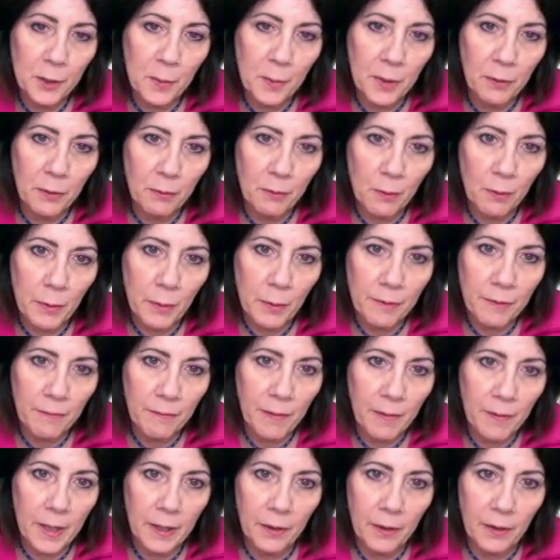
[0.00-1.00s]
me through my
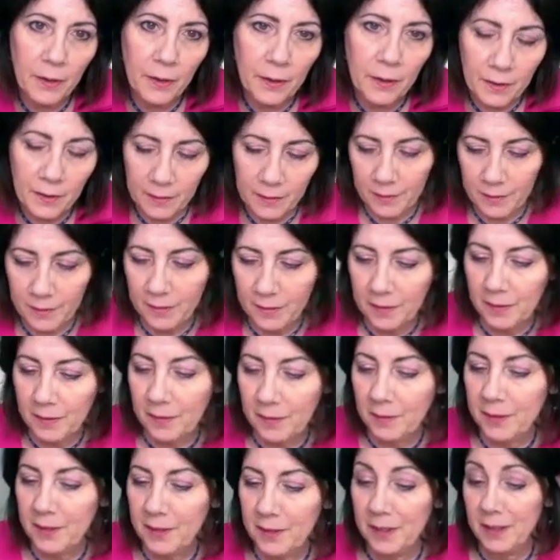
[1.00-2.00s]
faith.
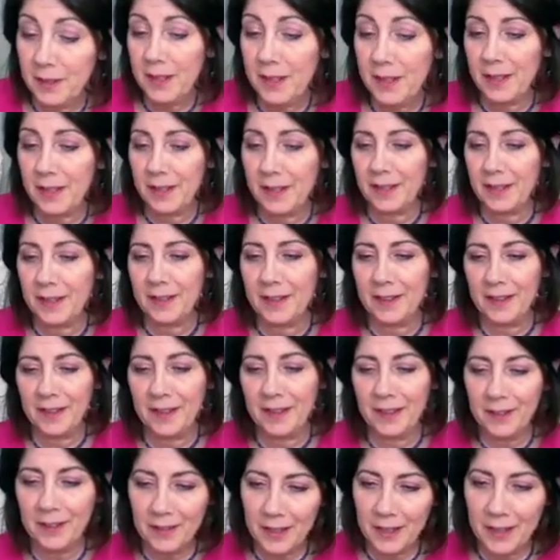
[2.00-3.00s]
Okay,
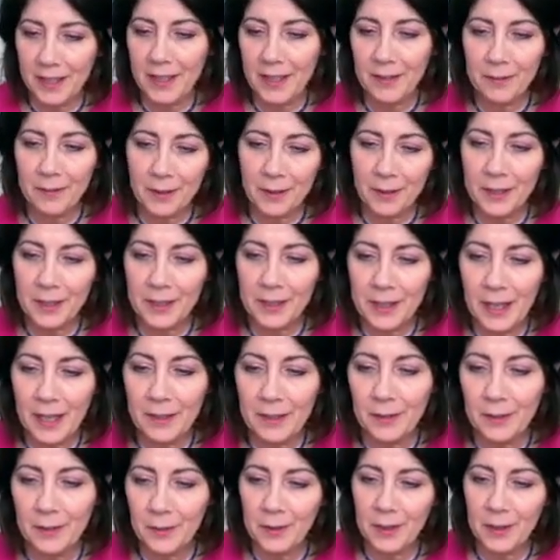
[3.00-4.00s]
you ready? I'm going to download yeah,